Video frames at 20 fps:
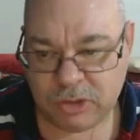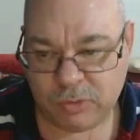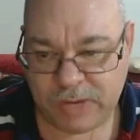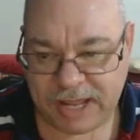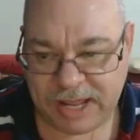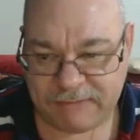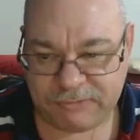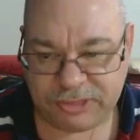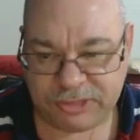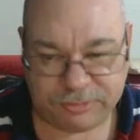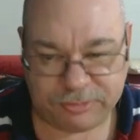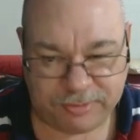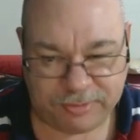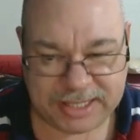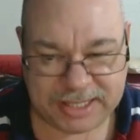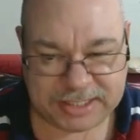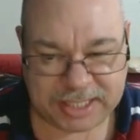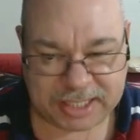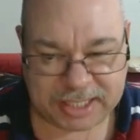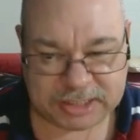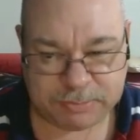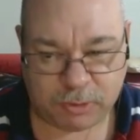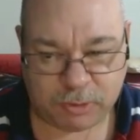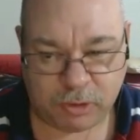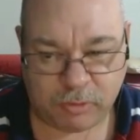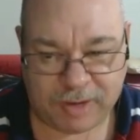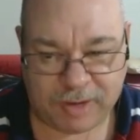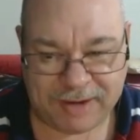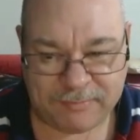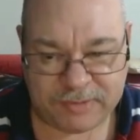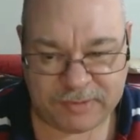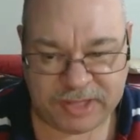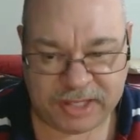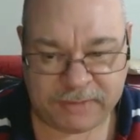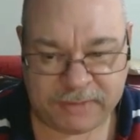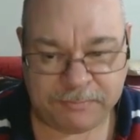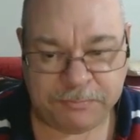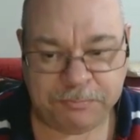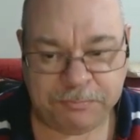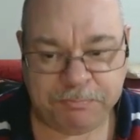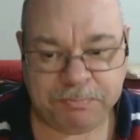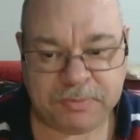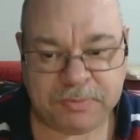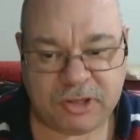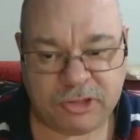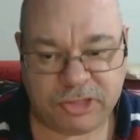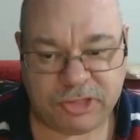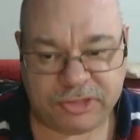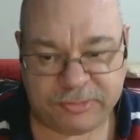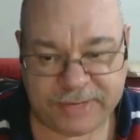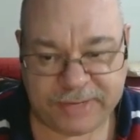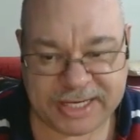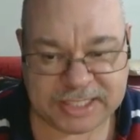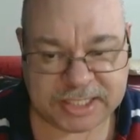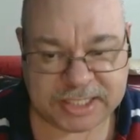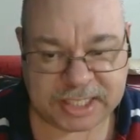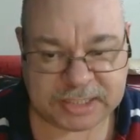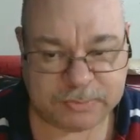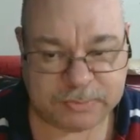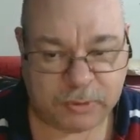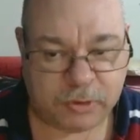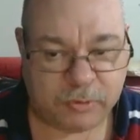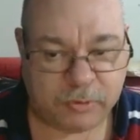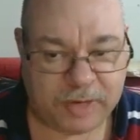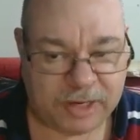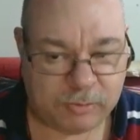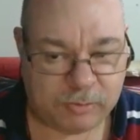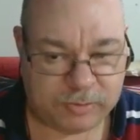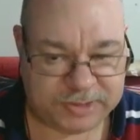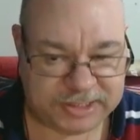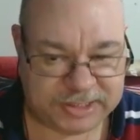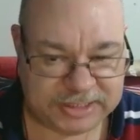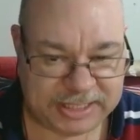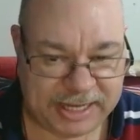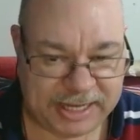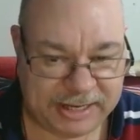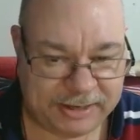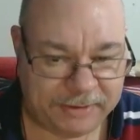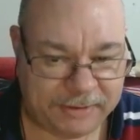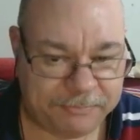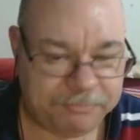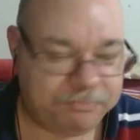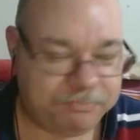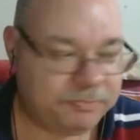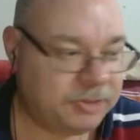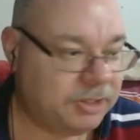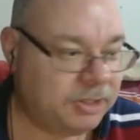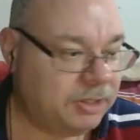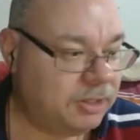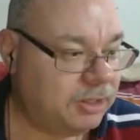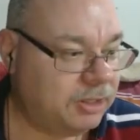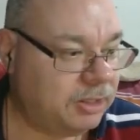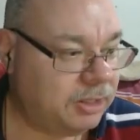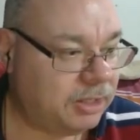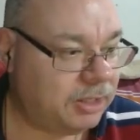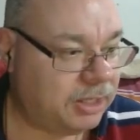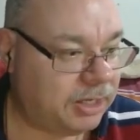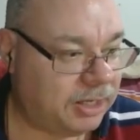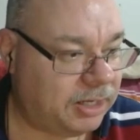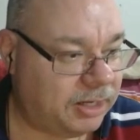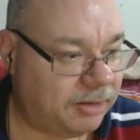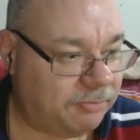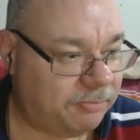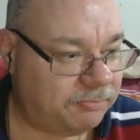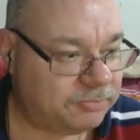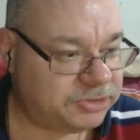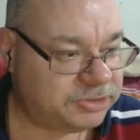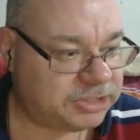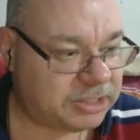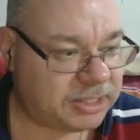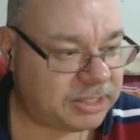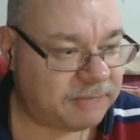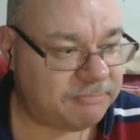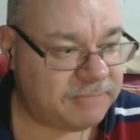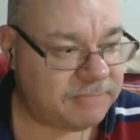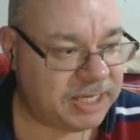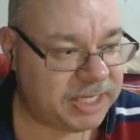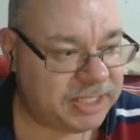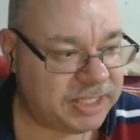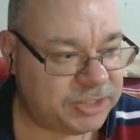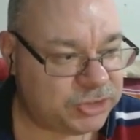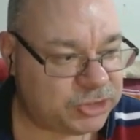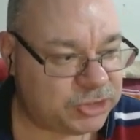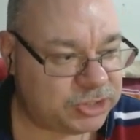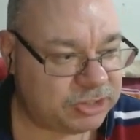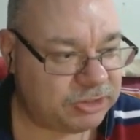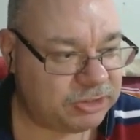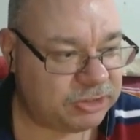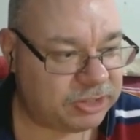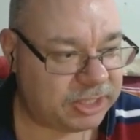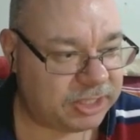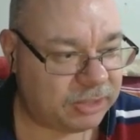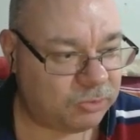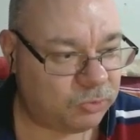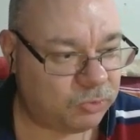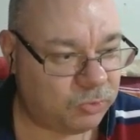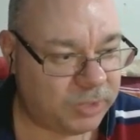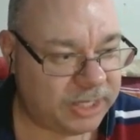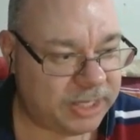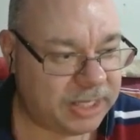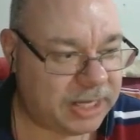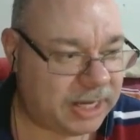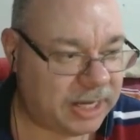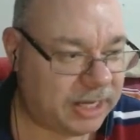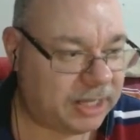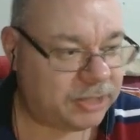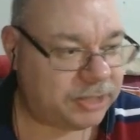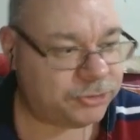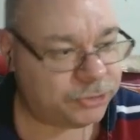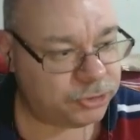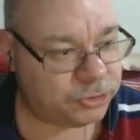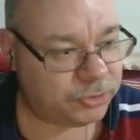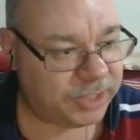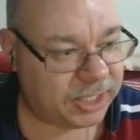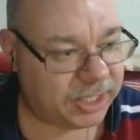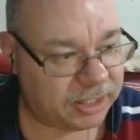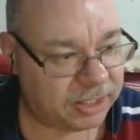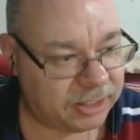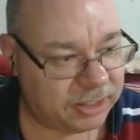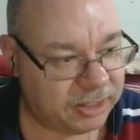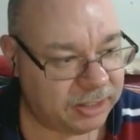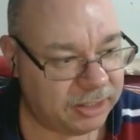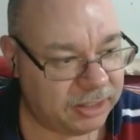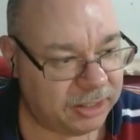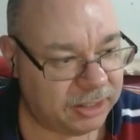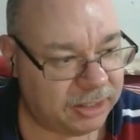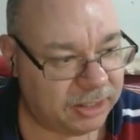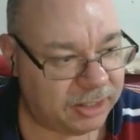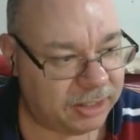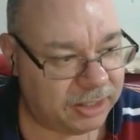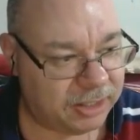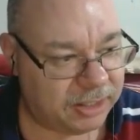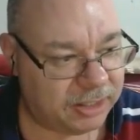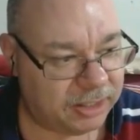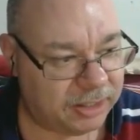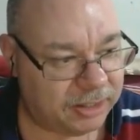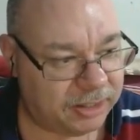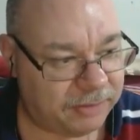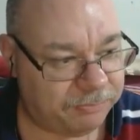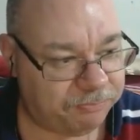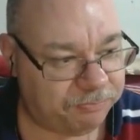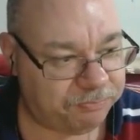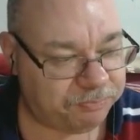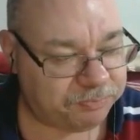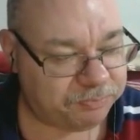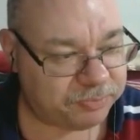We have 3 attacks per round with it, 3 attacks per round with the dagger. So that means that we are doing 0